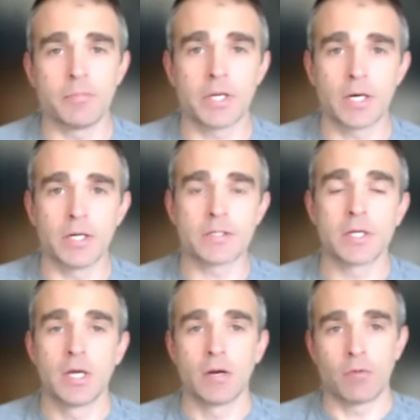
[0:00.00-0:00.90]

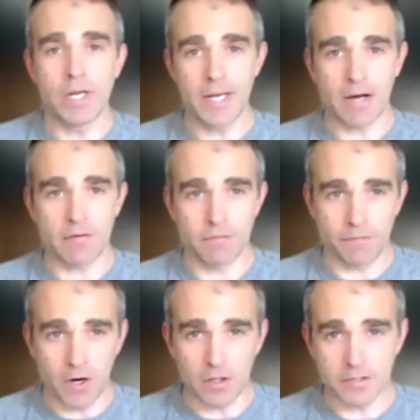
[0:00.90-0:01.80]
Because right now,
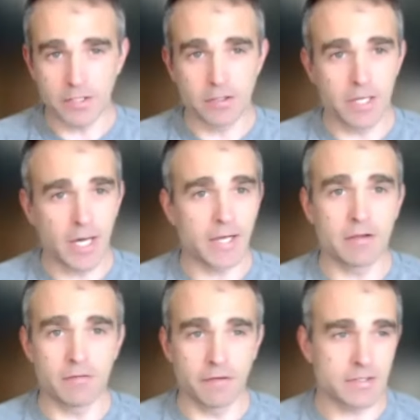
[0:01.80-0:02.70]
volatility, i.e.
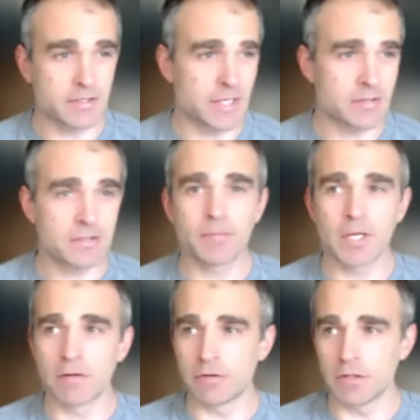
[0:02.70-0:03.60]
the VIX, is at
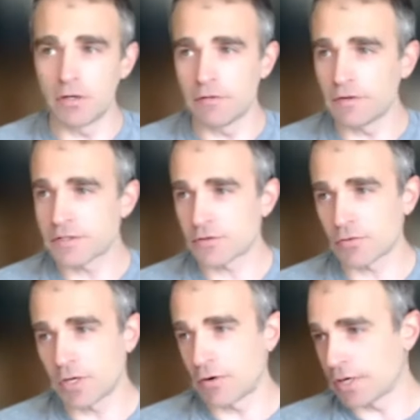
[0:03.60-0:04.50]
something of a low. The VIX is
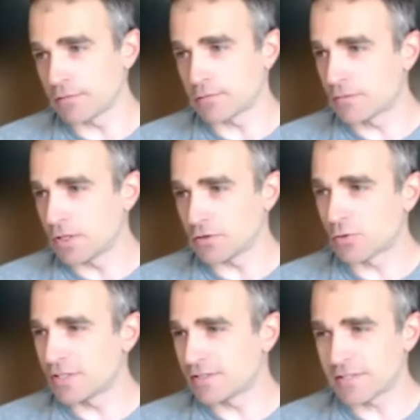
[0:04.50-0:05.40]
right around,
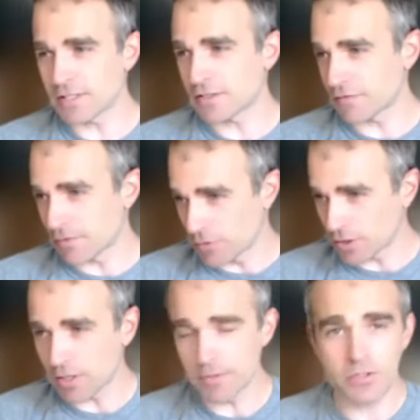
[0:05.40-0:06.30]
26 if I'm
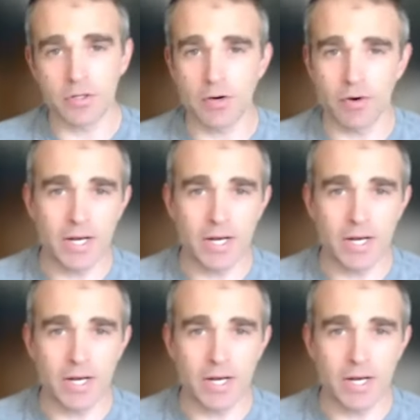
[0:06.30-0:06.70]
looking at my screen right